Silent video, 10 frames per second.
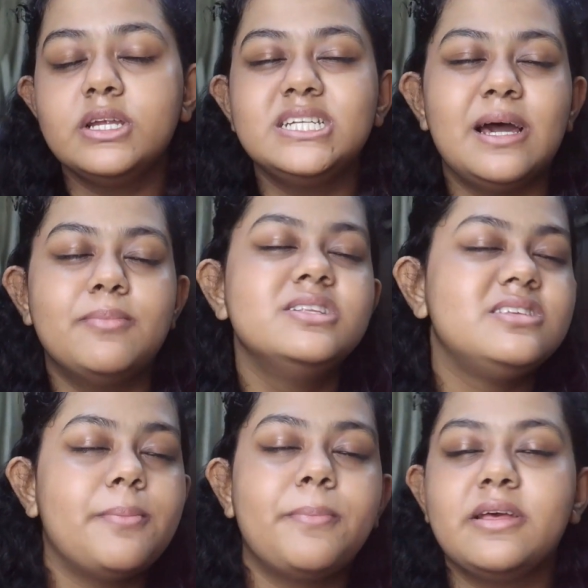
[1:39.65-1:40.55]
It
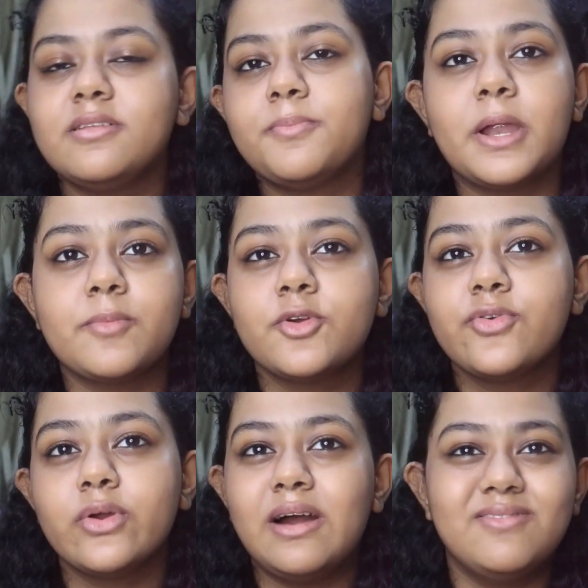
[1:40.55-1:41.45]
doubles up as primer
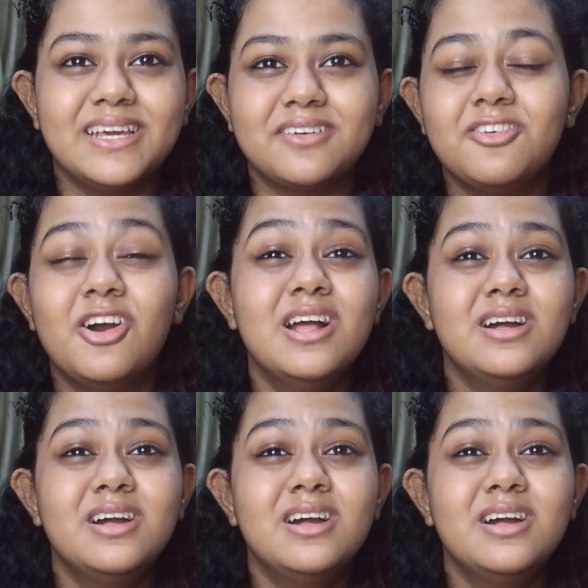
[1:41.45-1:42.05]
if you have like a